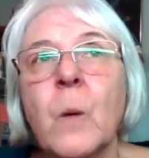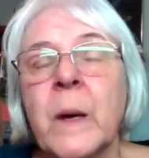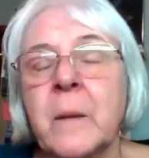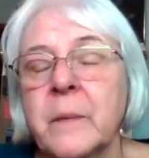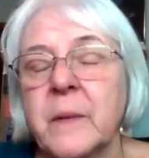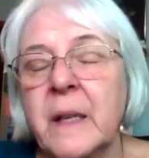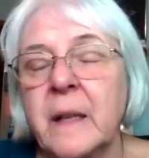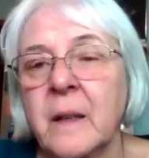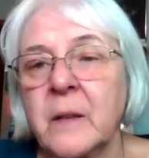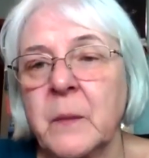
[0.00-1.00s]
when
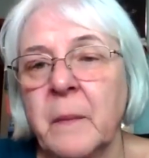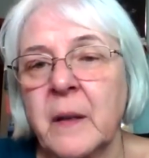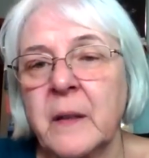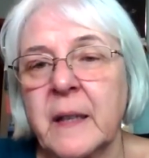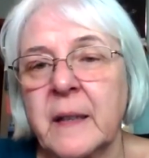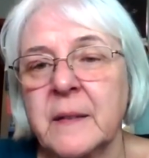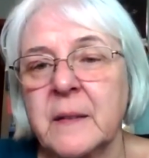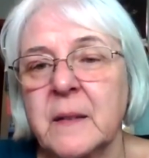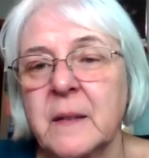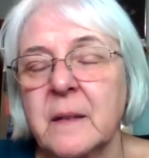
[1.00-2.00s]
Deaconess Marta
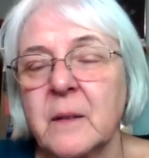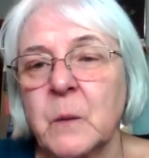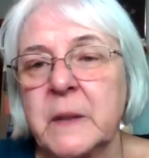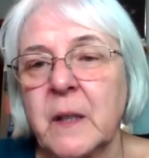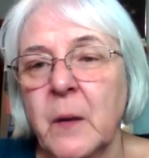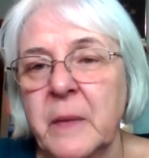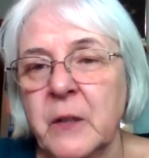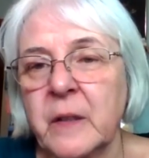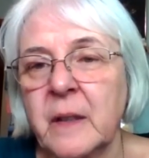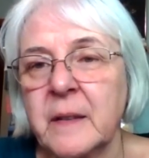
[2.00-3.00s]
was
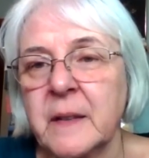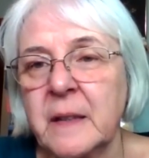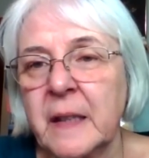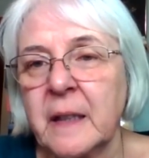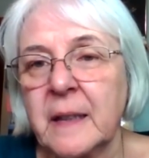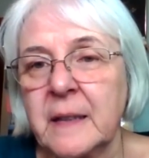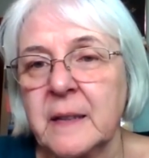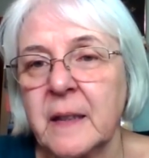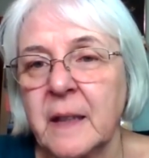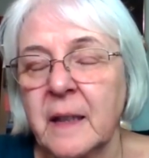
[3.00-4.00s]
commissioned as a
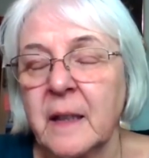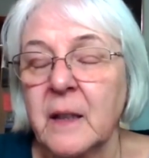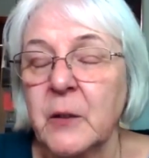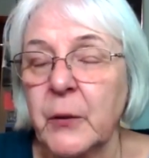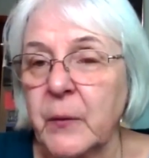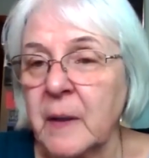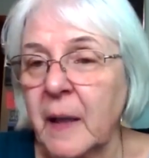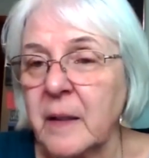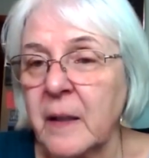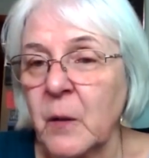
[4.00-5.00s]
deaconess, Lutheran
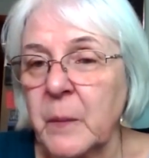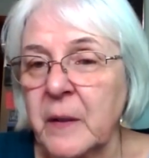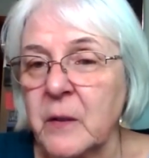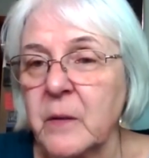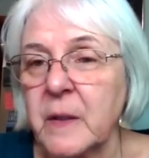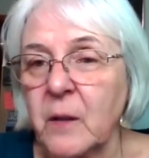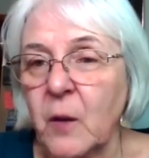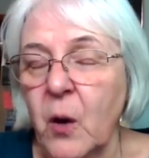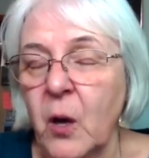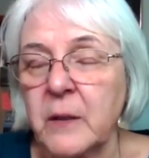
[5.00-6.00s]
Latino Ministries
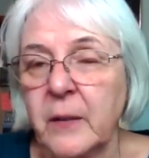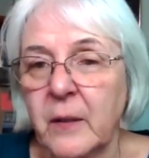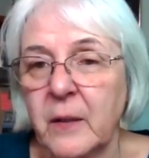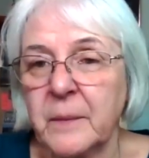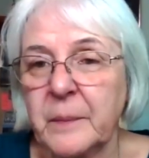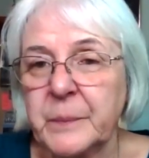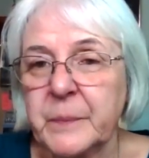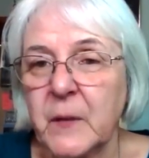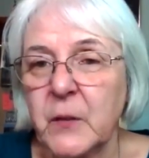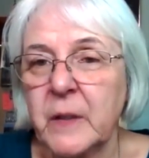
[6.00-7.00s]
called her.
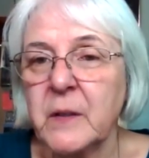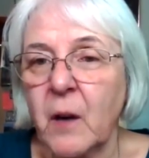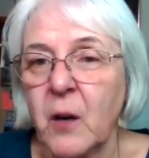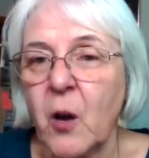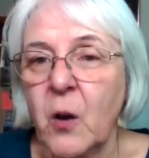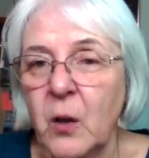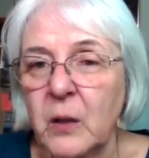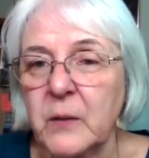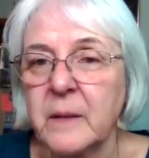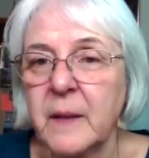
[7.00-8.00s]
She is our
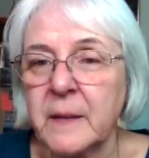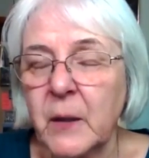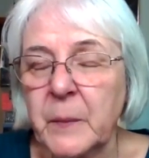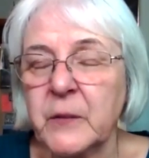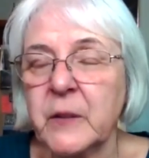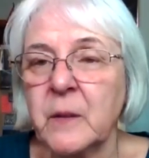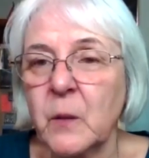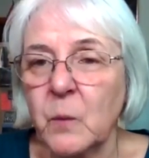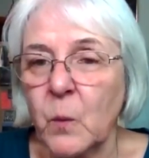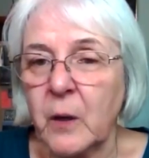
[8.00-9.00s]
called and commissioned
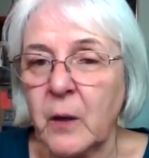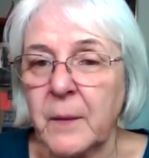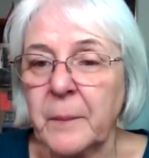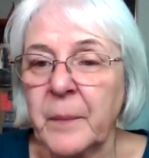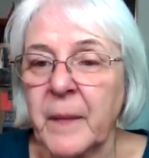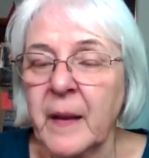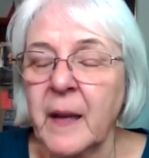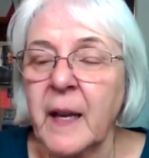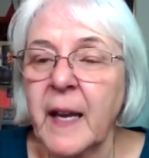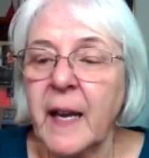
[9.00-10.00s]
worker.
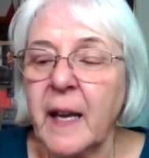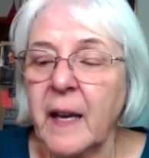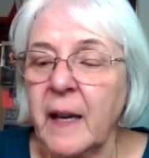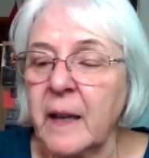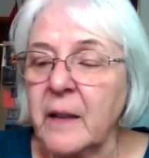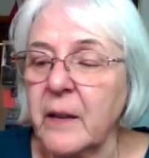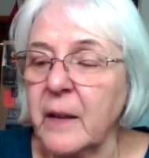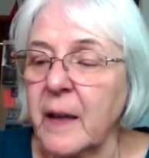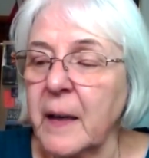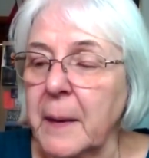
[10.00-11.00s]
And
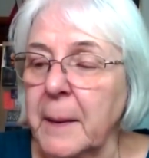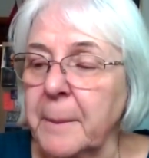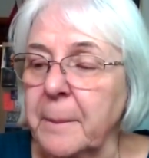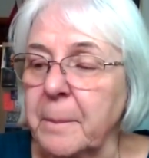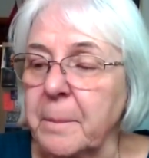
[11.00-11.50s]
um,